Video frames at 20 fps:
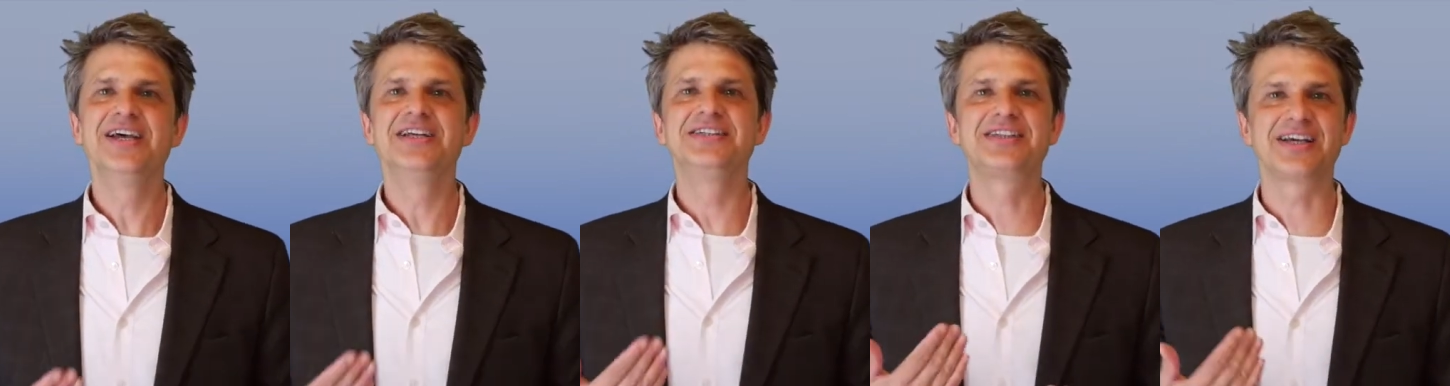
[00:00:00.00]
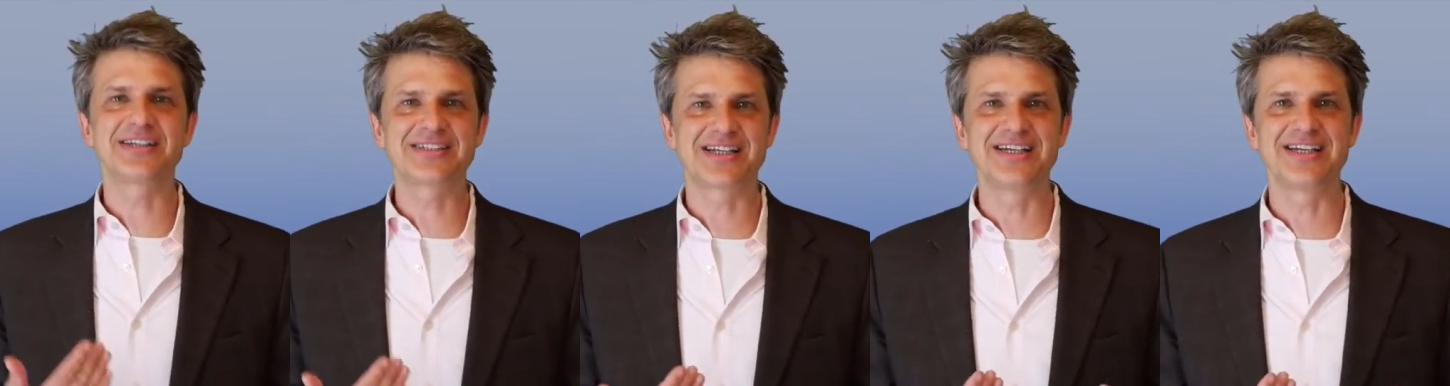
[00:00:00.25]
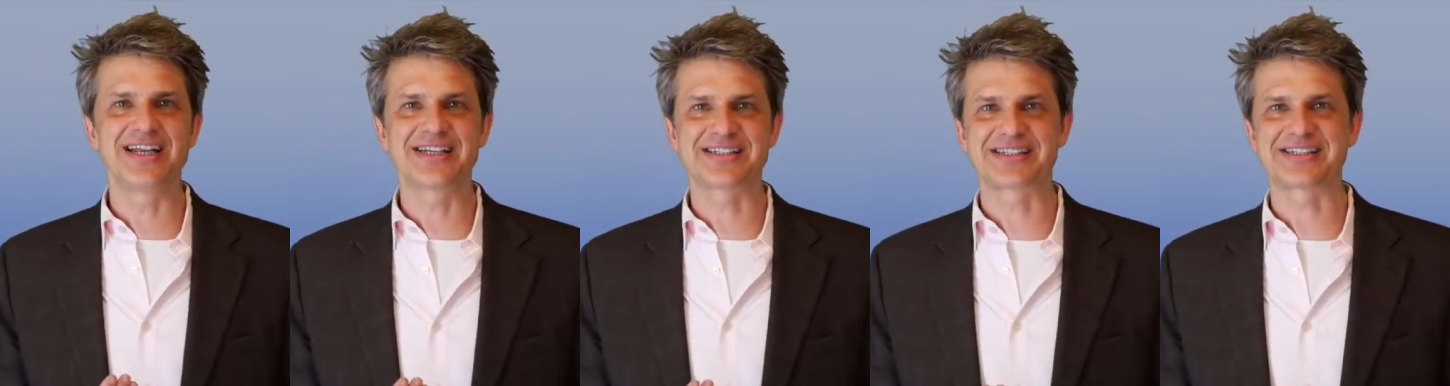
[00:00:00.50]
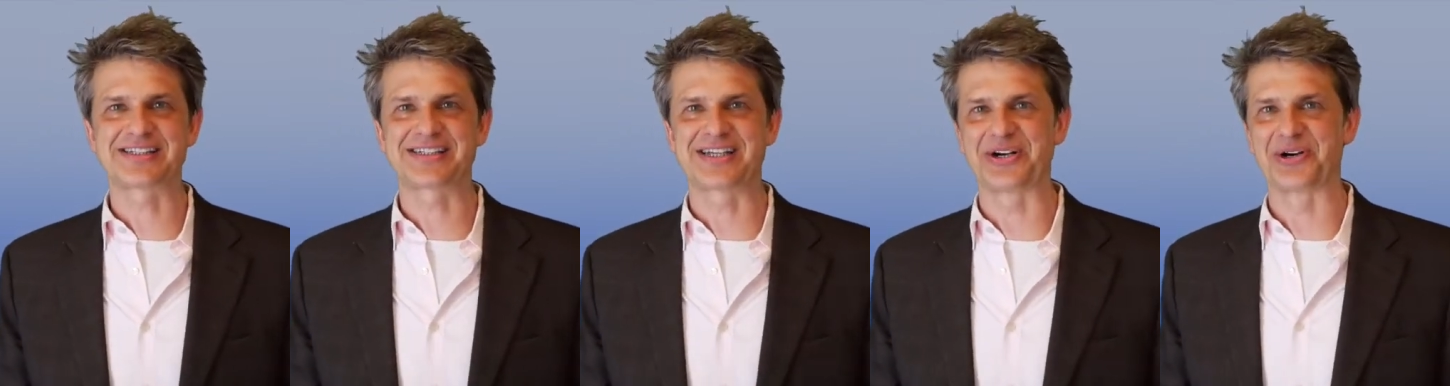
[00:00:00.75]
doesn't
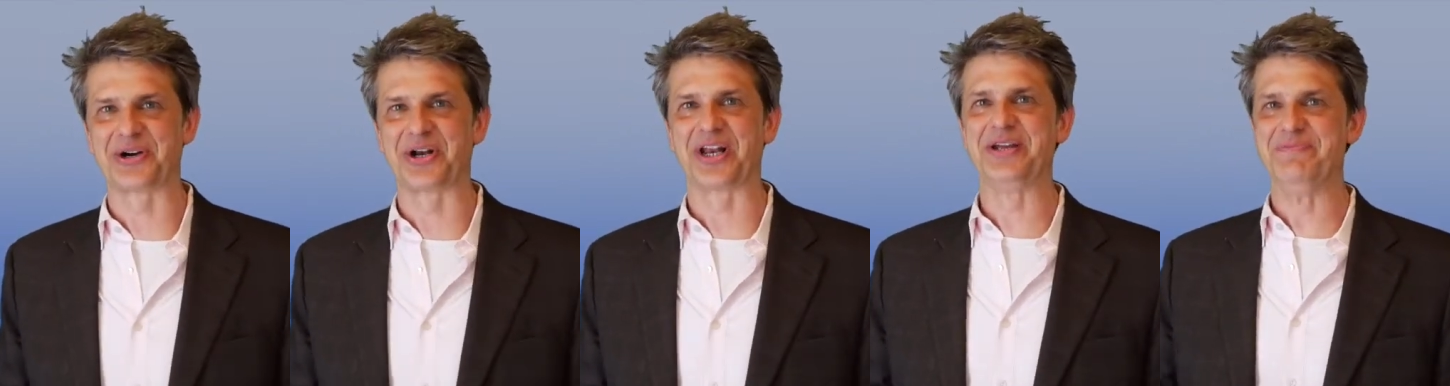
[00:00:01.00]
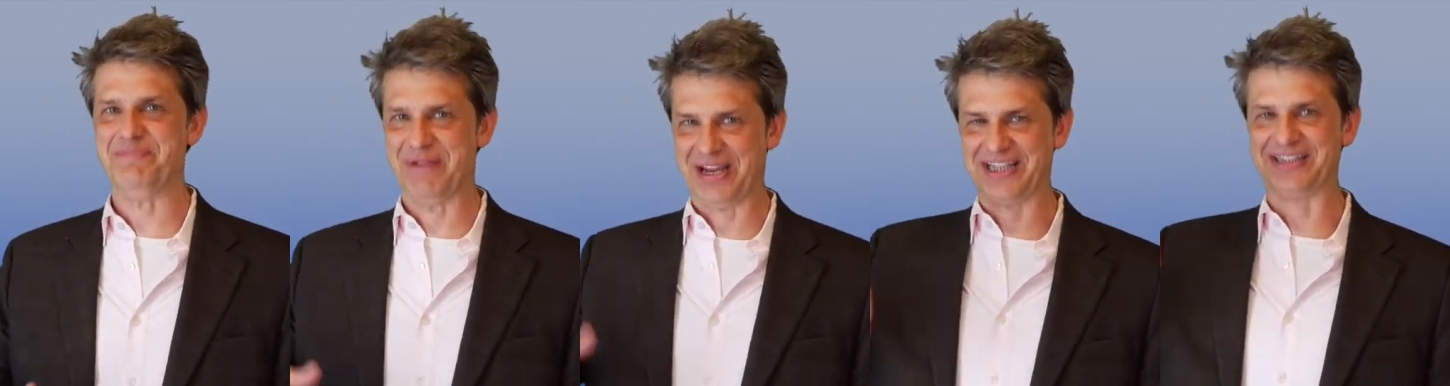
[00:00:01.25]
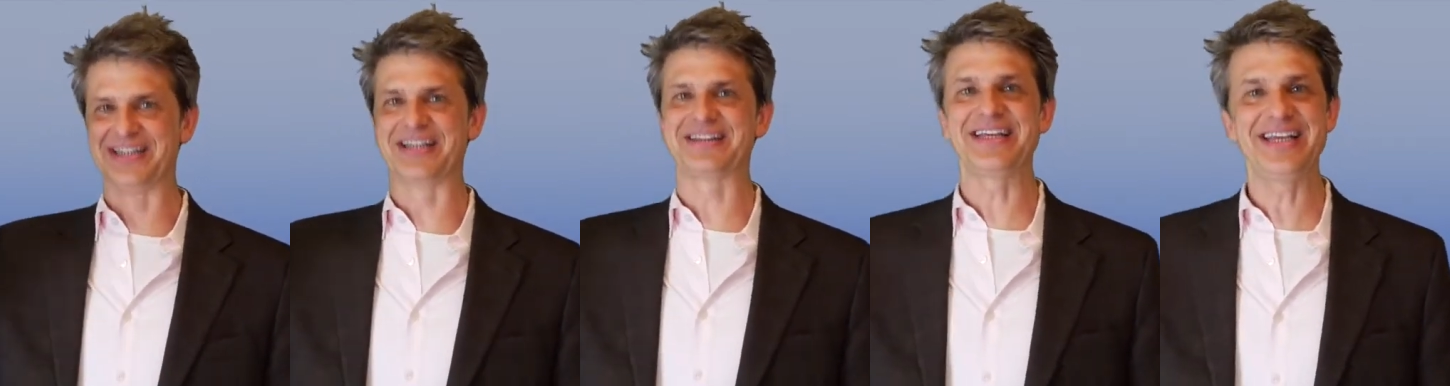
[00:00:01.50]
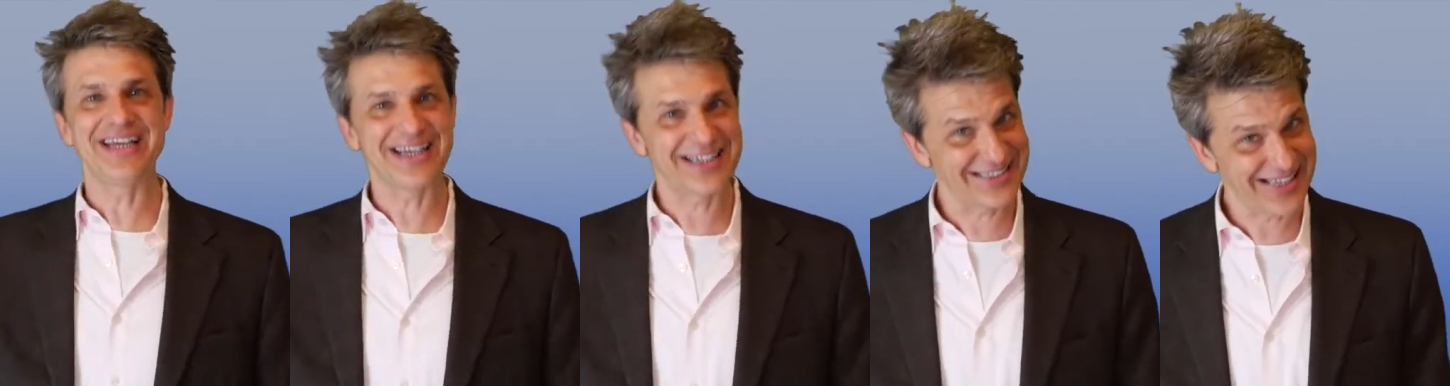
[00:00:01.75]
necessarily mean that
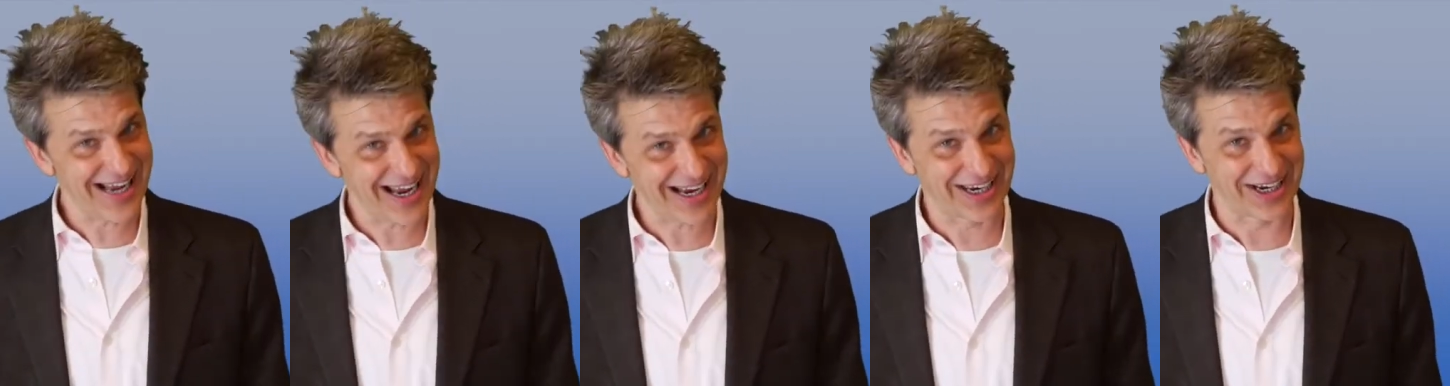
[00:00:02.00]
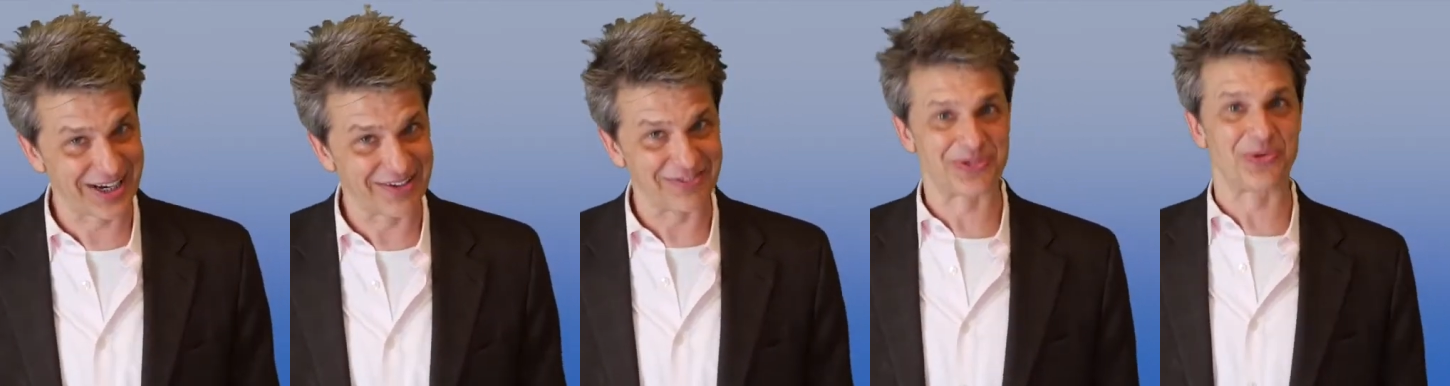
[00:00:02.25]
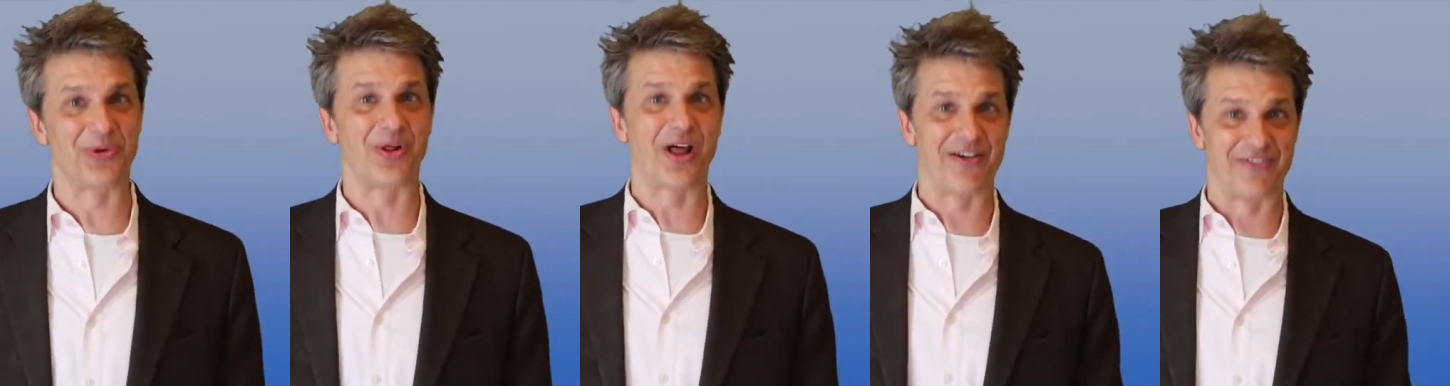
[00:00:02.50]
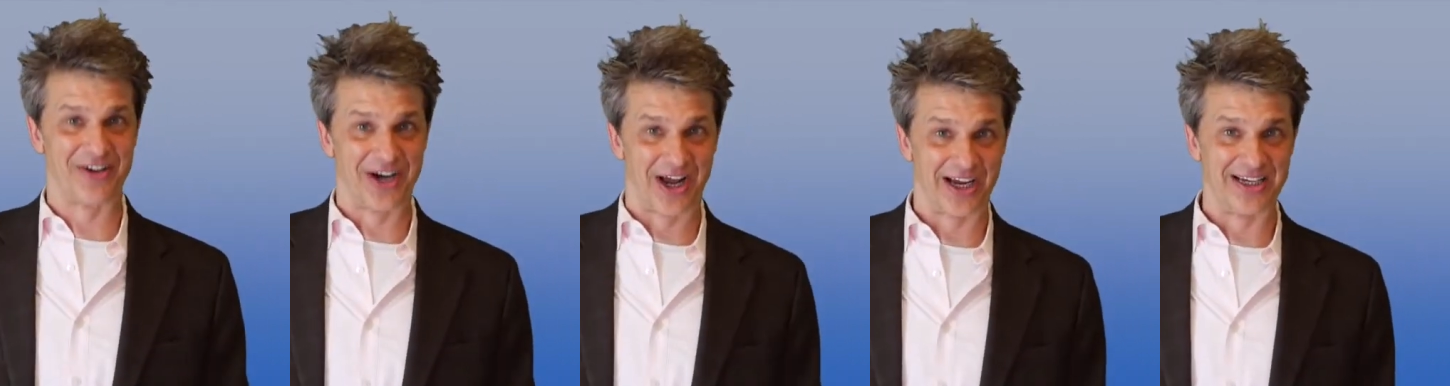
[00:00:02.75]
the executives will
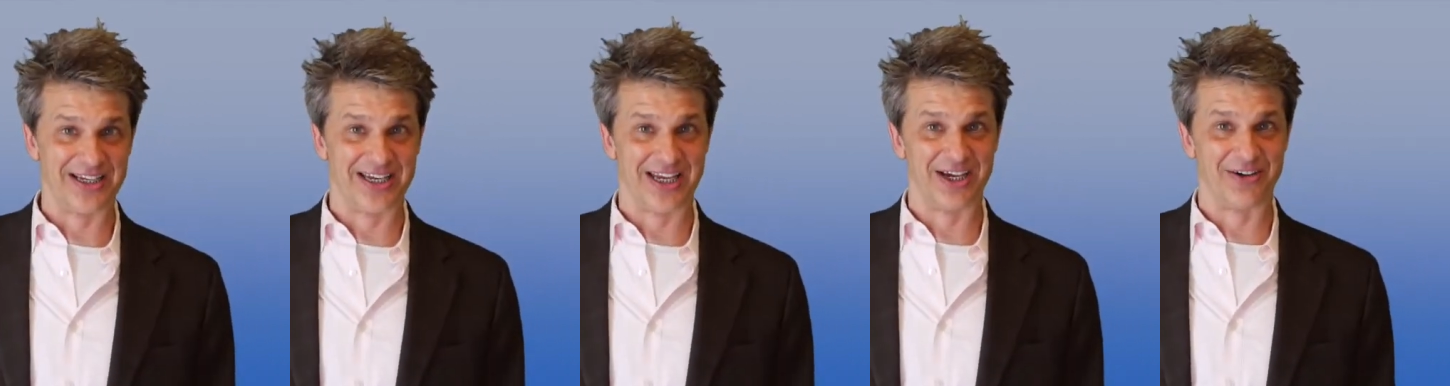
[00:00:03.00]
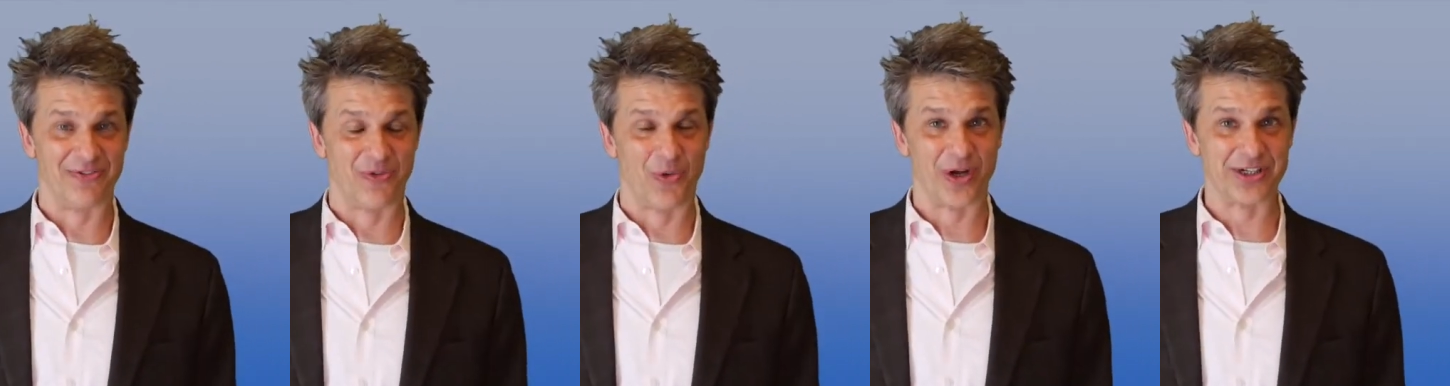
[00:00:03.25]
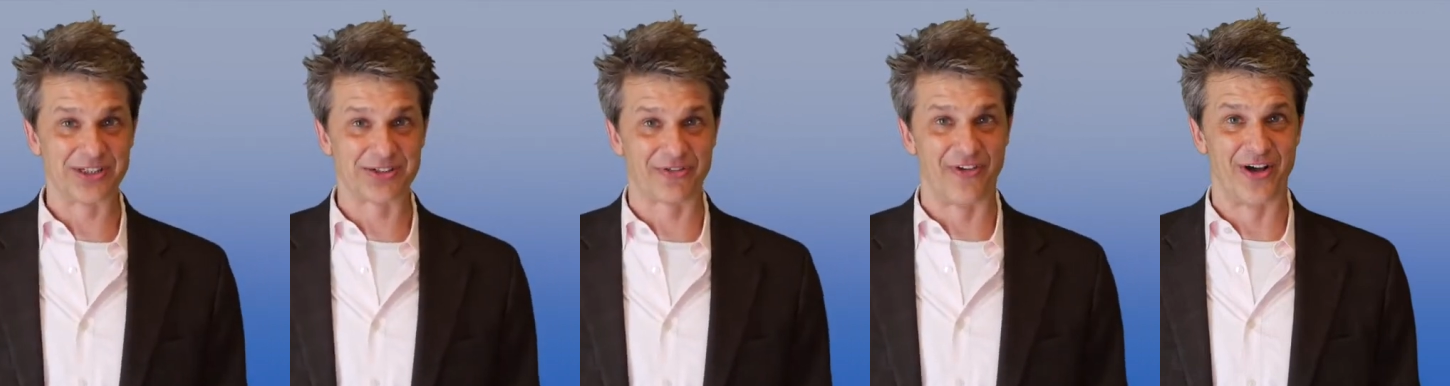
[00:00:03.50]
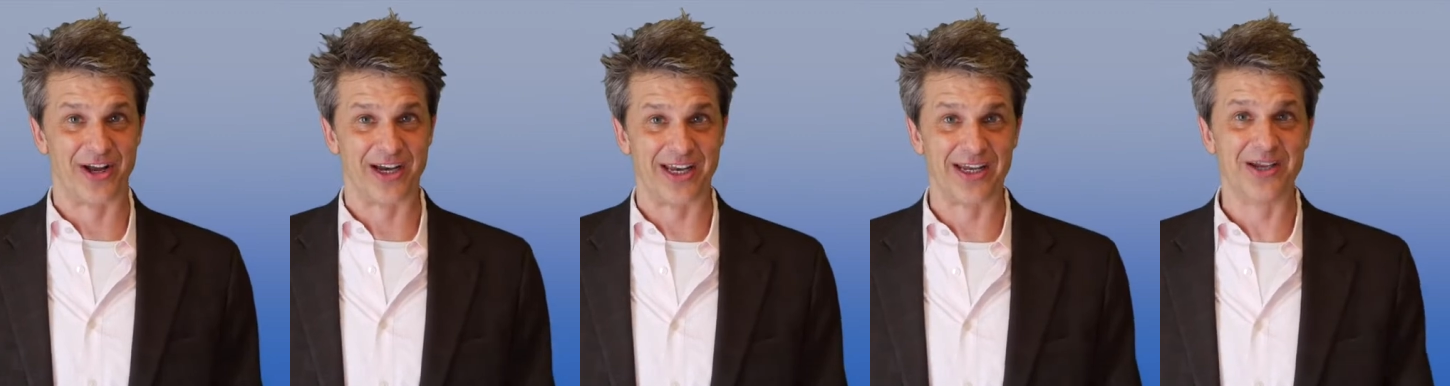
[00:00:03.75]
have an idea of what's
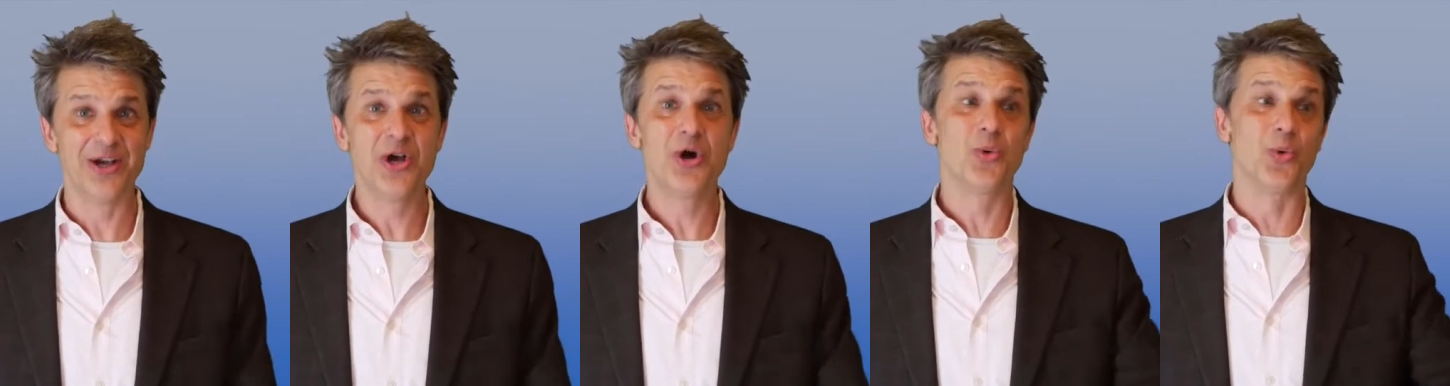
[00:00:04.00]
funny.